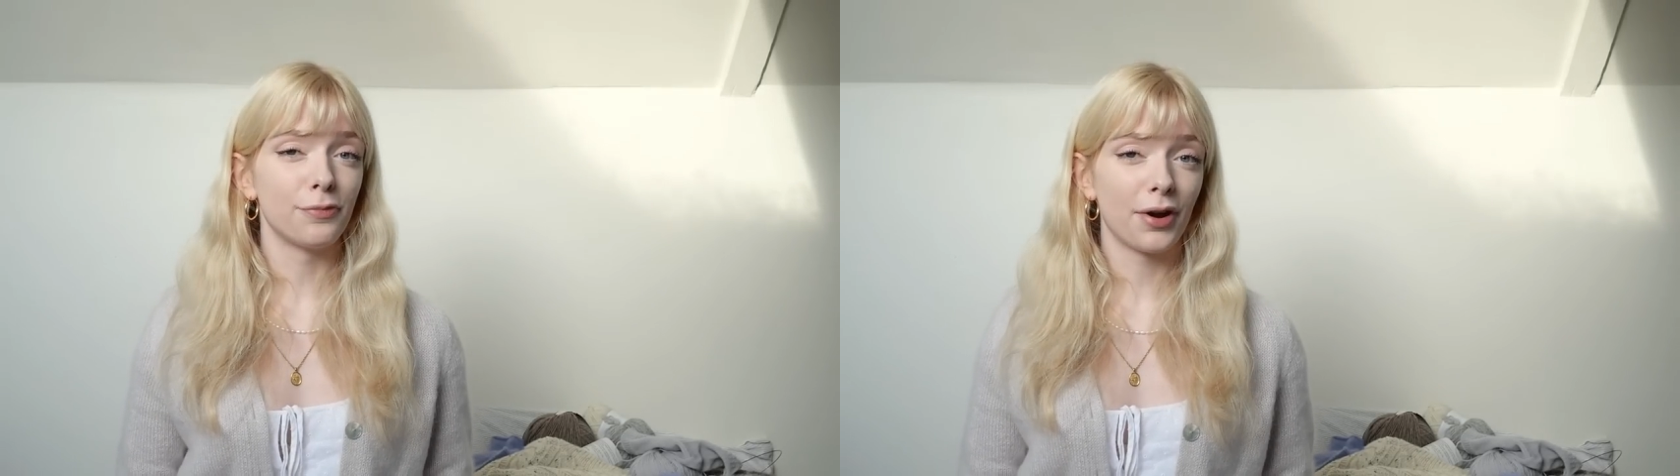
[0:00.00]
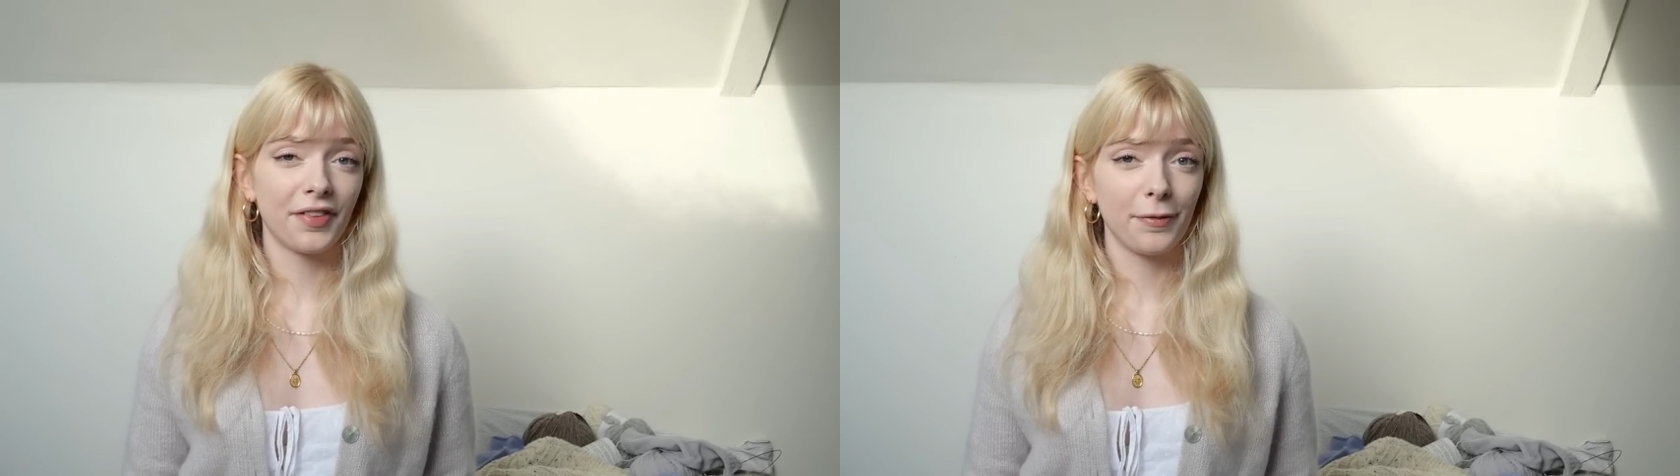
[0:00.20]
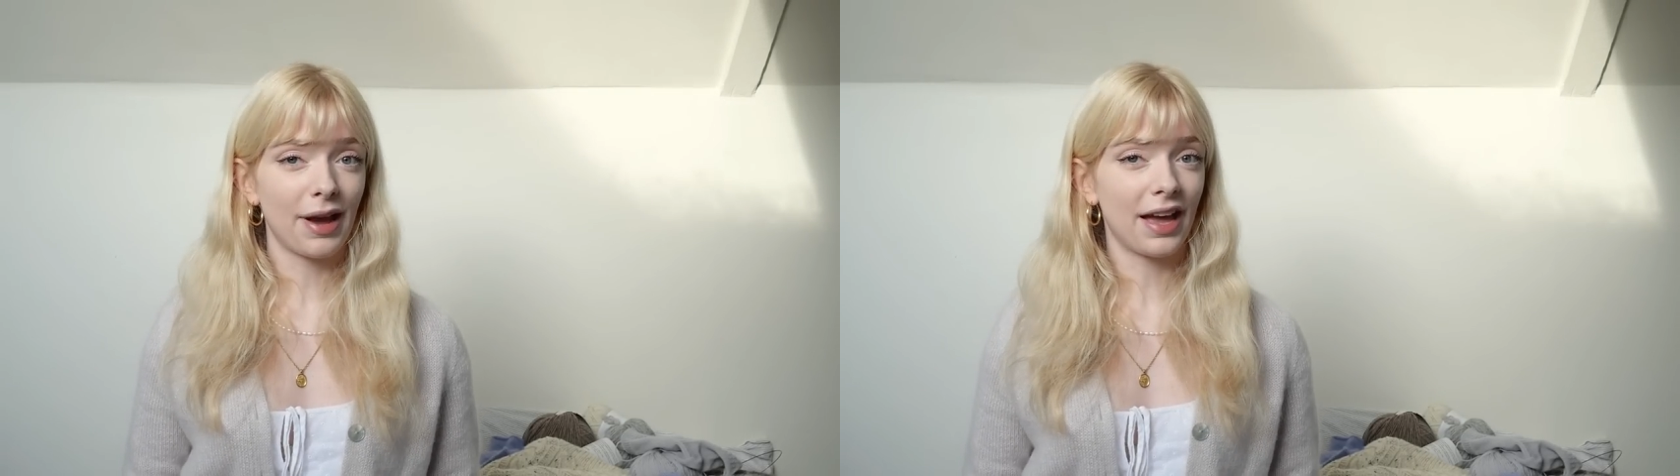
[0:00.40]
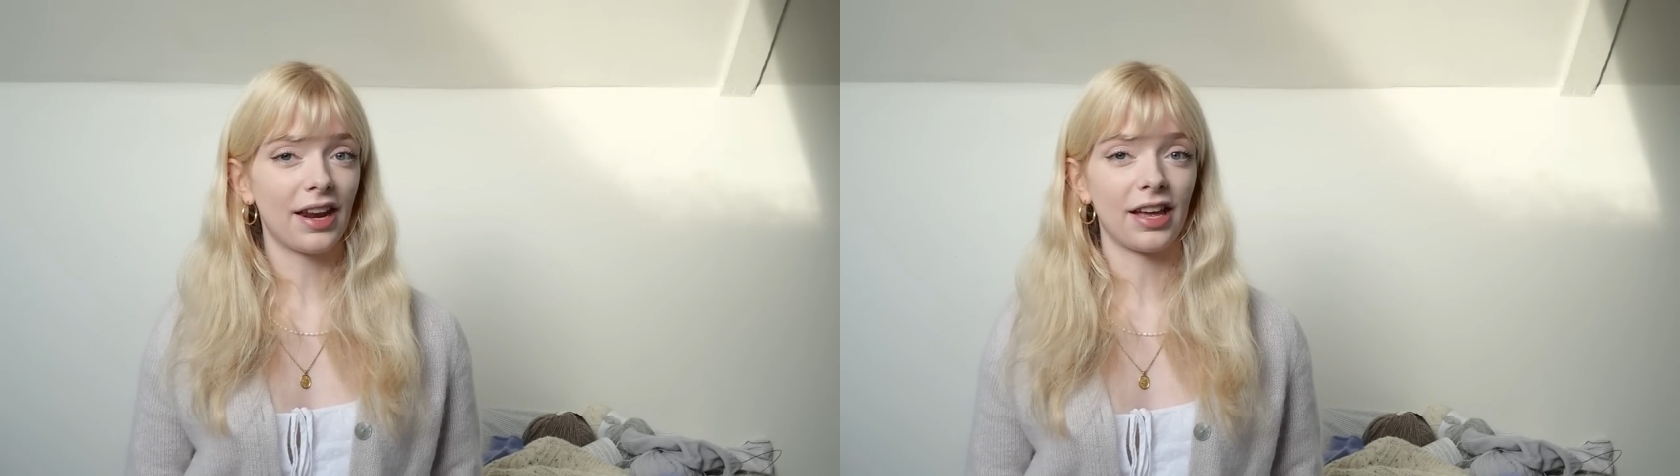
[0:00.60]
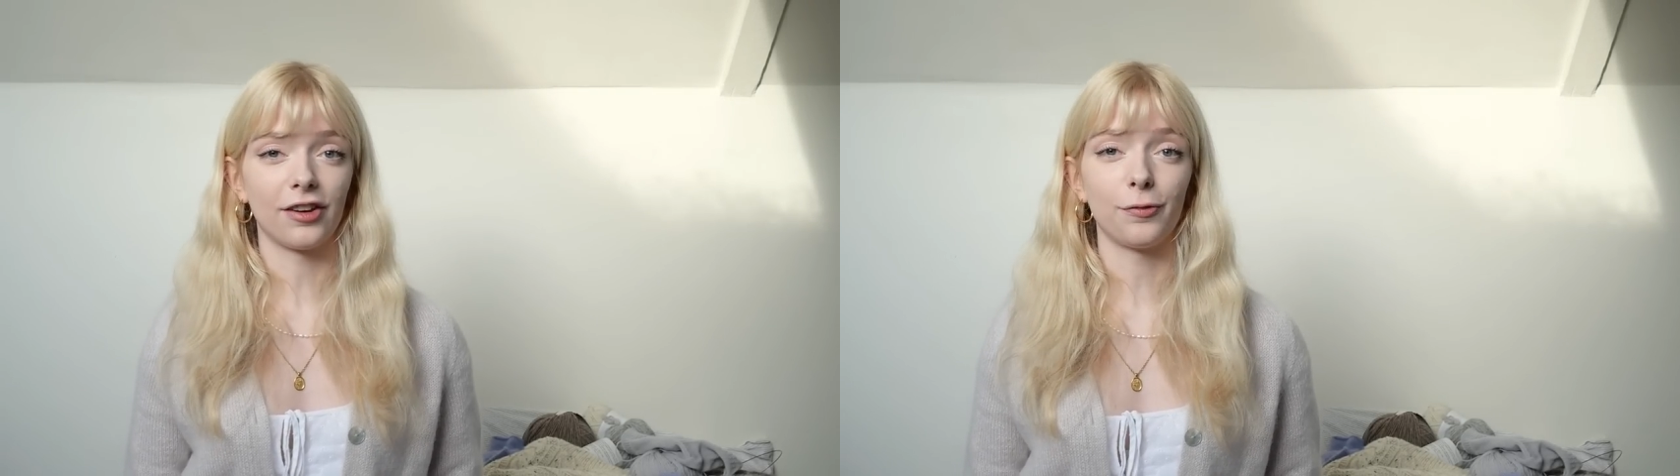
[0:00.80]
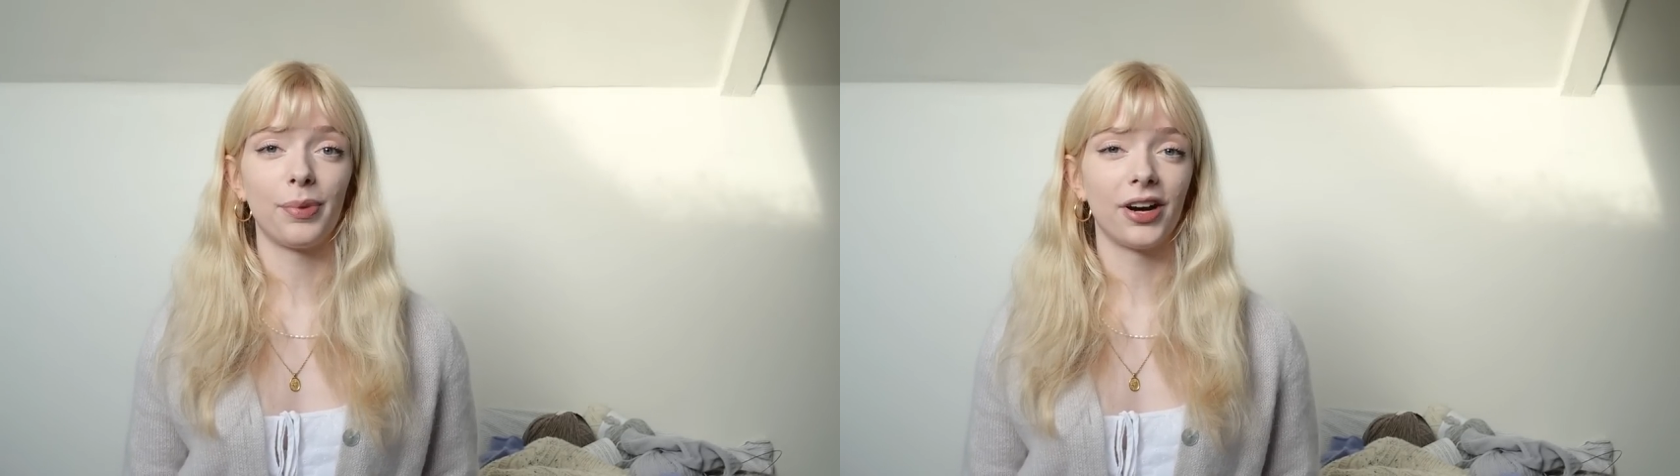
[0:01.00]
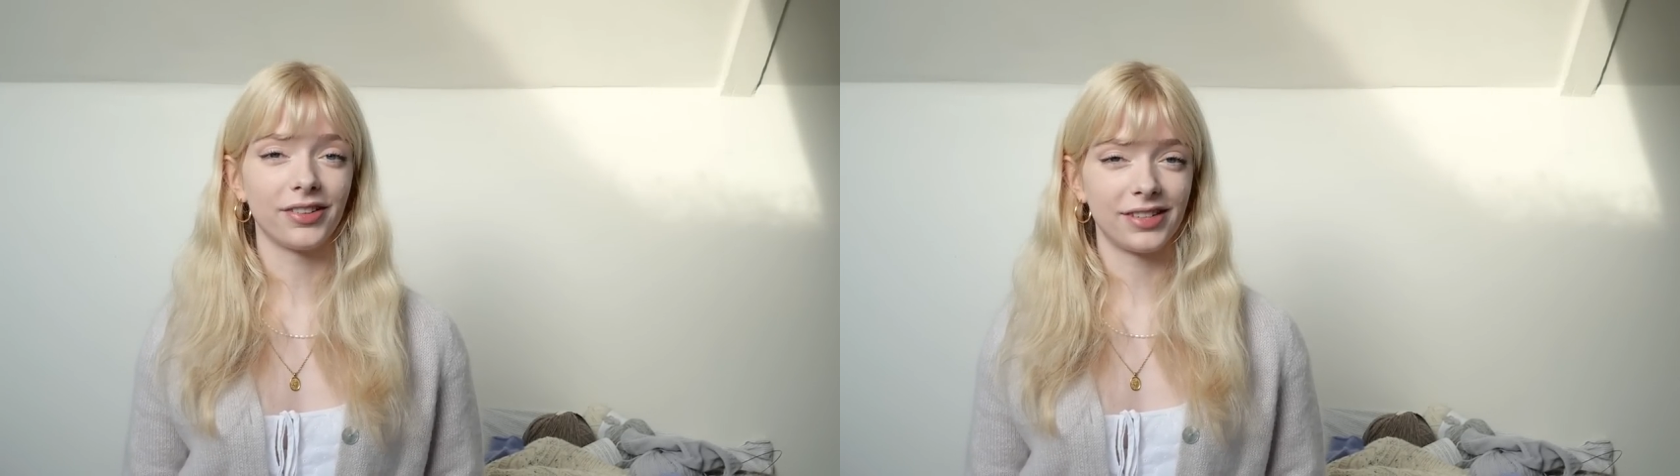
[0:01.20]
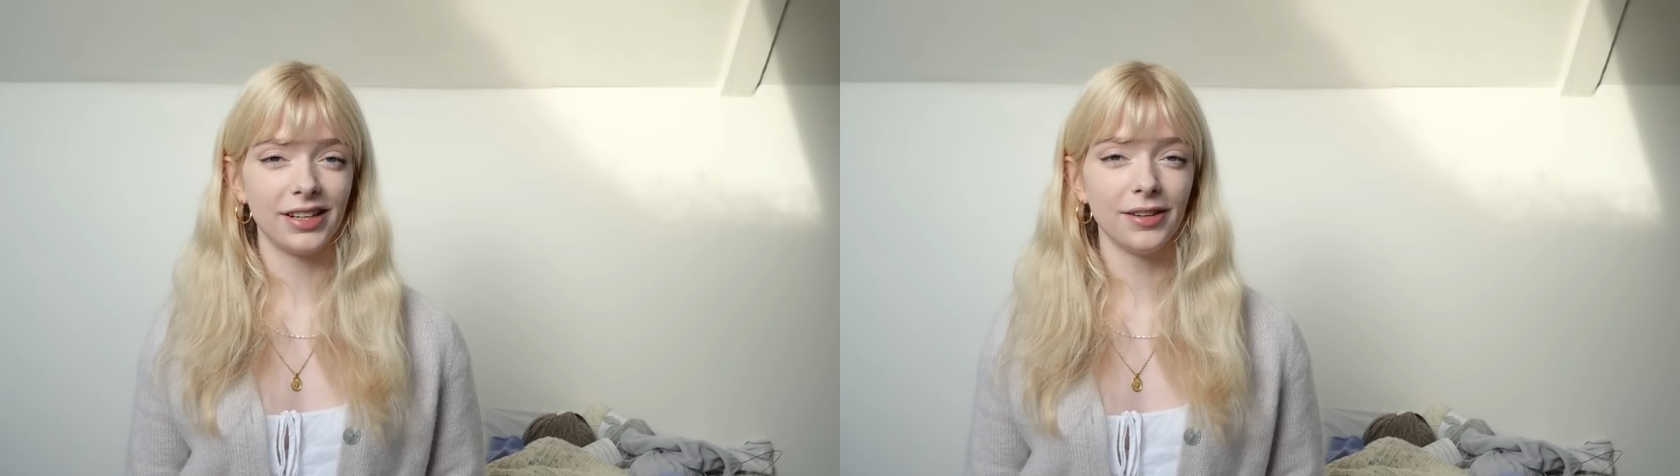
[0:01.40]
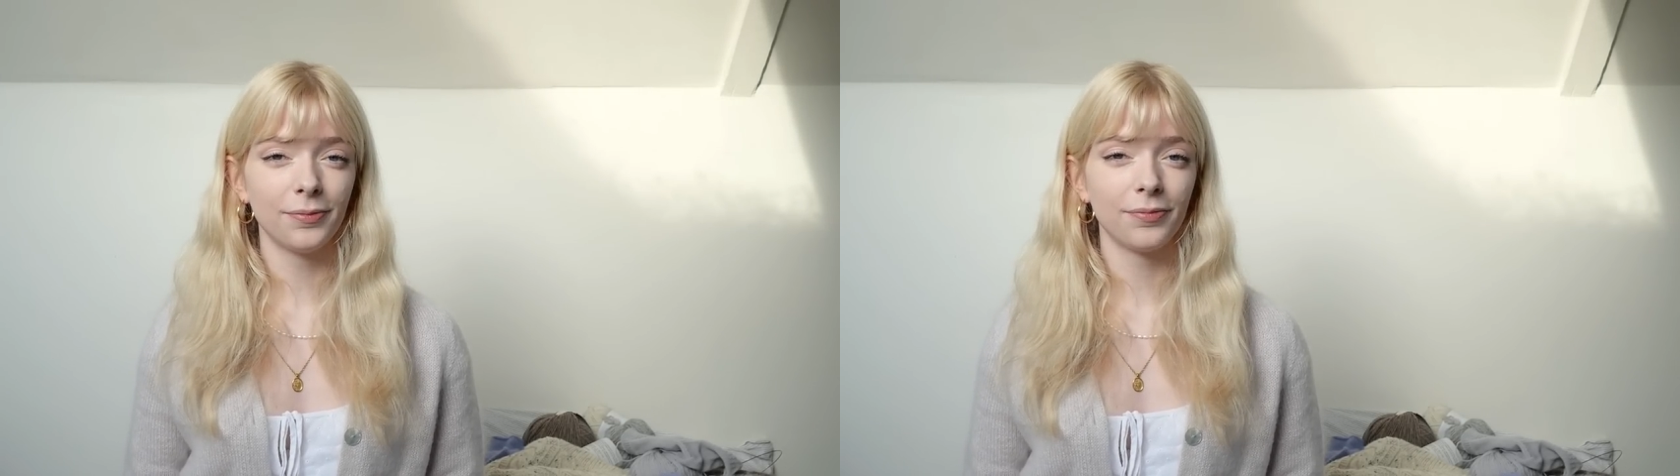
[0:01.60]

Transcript: marzipan and putty